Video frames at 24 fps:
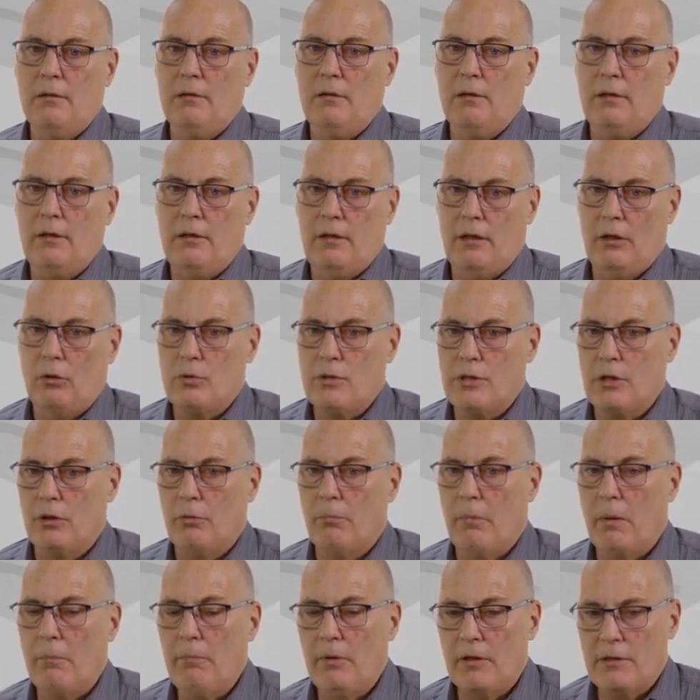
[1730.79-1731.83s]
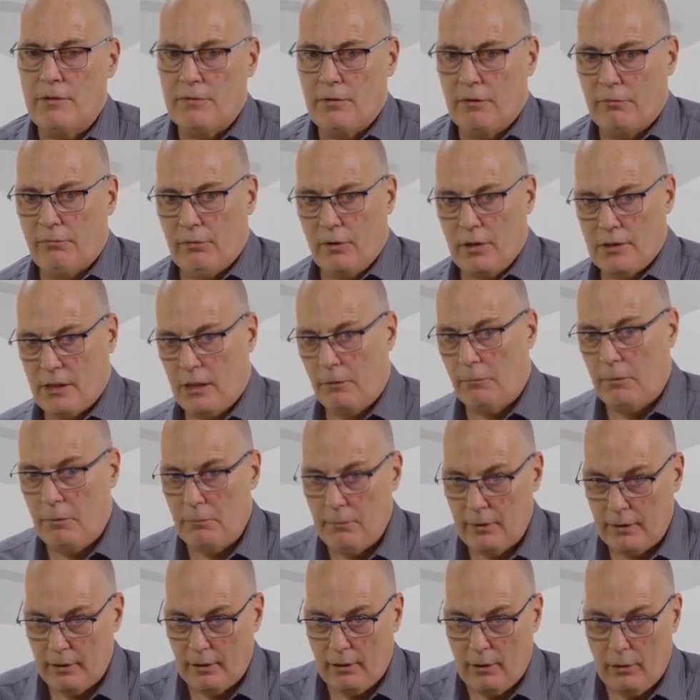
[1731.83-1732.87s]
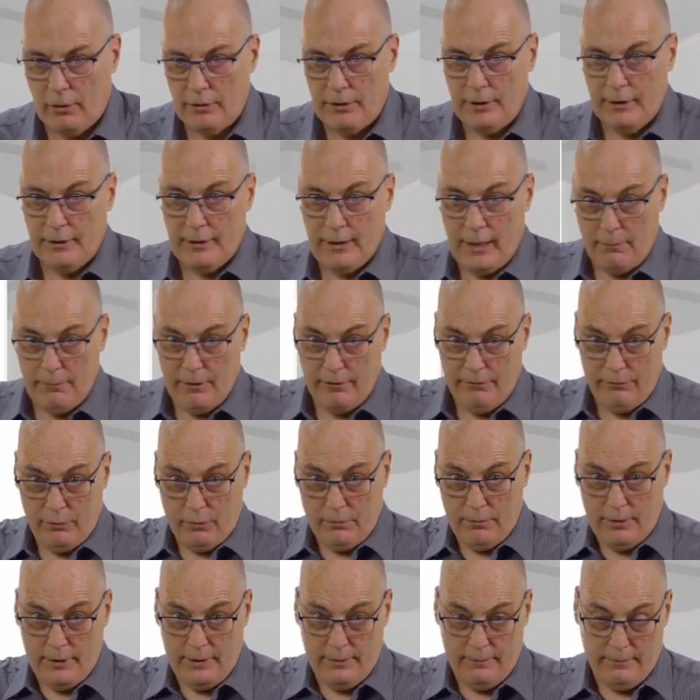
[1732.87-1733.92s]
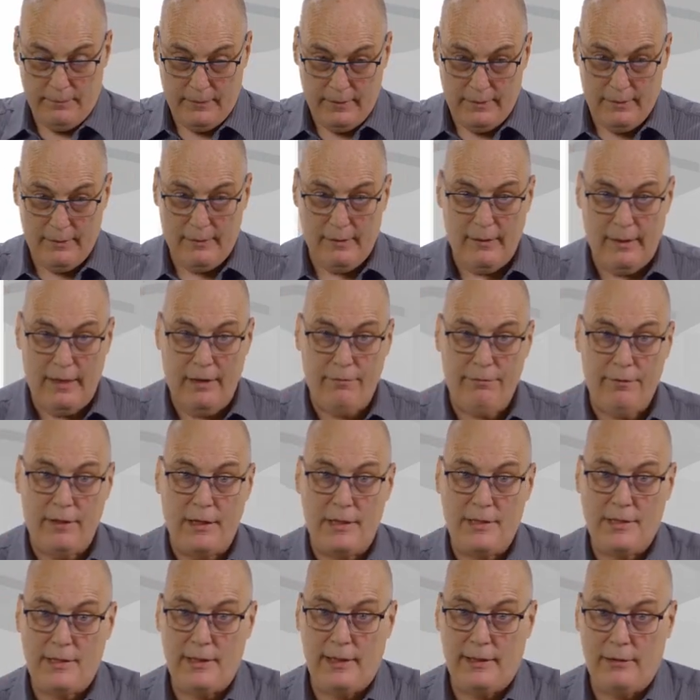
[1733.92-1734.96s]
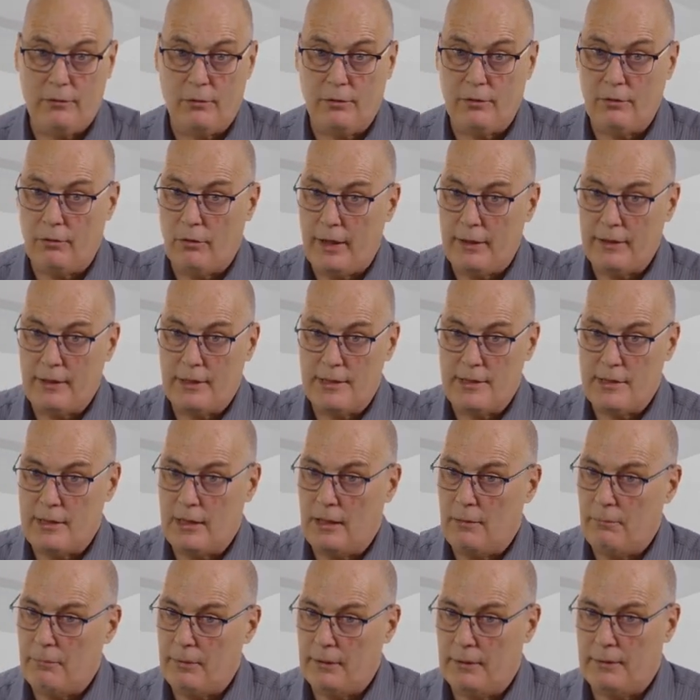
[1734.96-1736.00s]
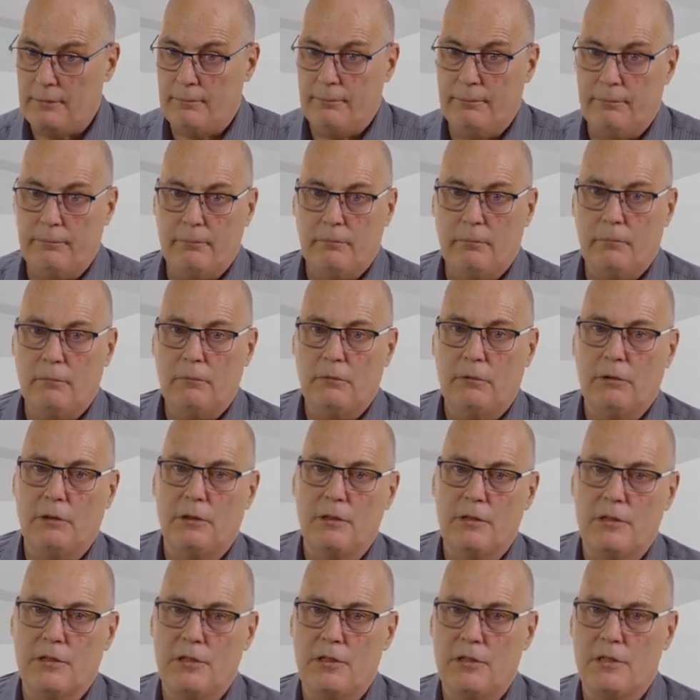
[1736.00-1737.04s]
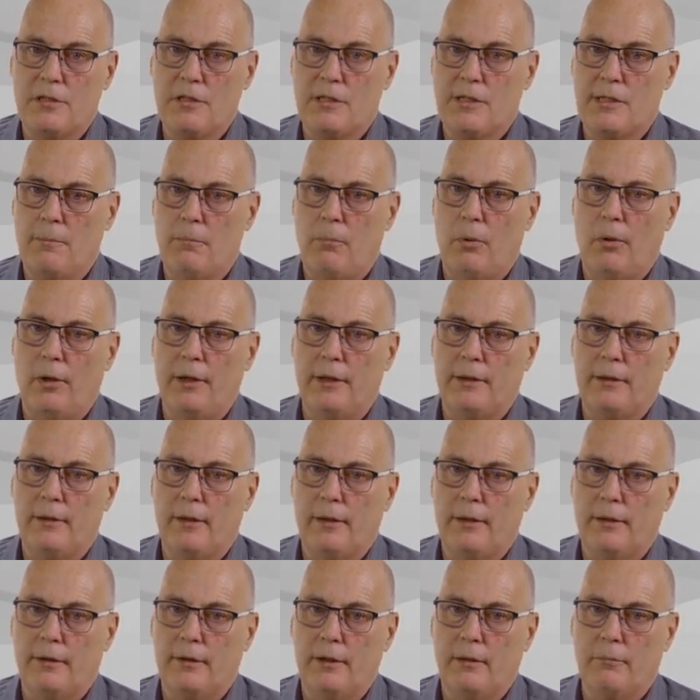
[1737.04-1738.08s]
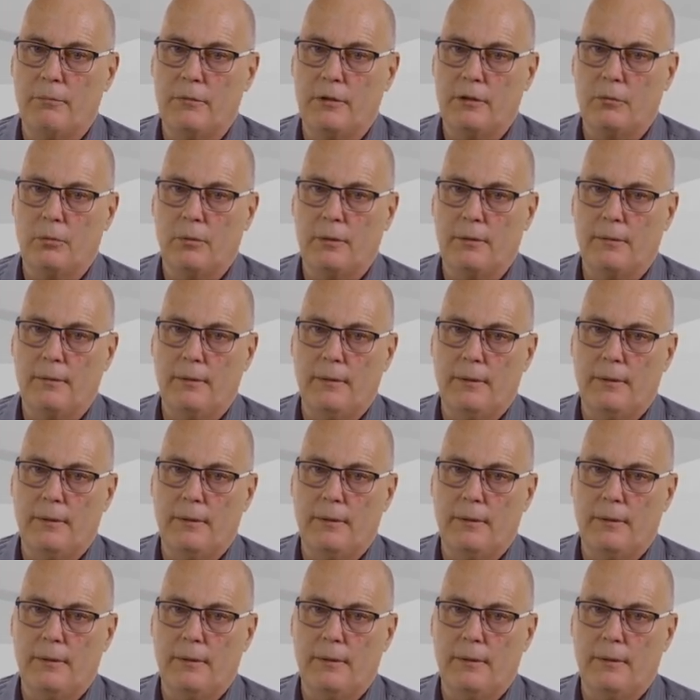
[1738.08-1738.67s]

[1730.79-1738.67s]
And I also remember, so far as I remember, the load did come in from the left-hand side, not the right-hand side, but just a symbolic diagram, this one.